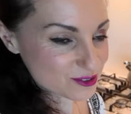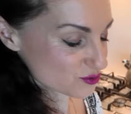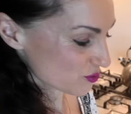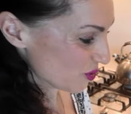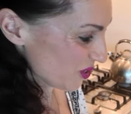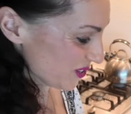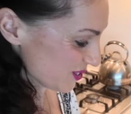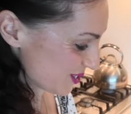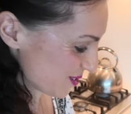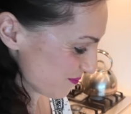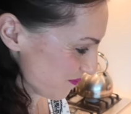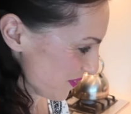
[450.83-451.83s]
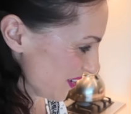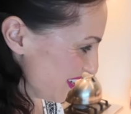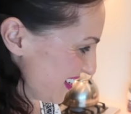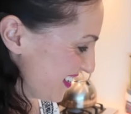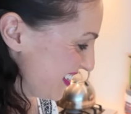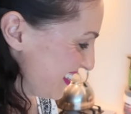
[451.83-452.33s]
drawers.
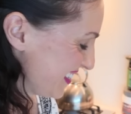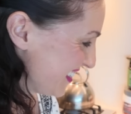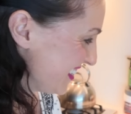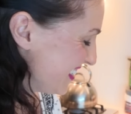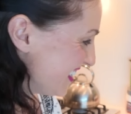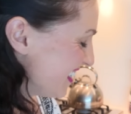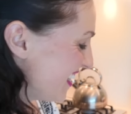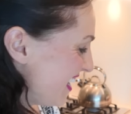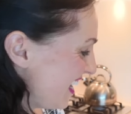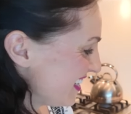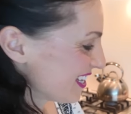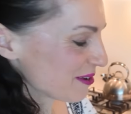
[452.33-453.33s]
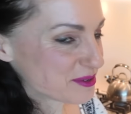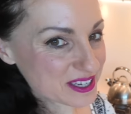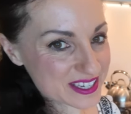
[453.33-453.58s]
And I mean,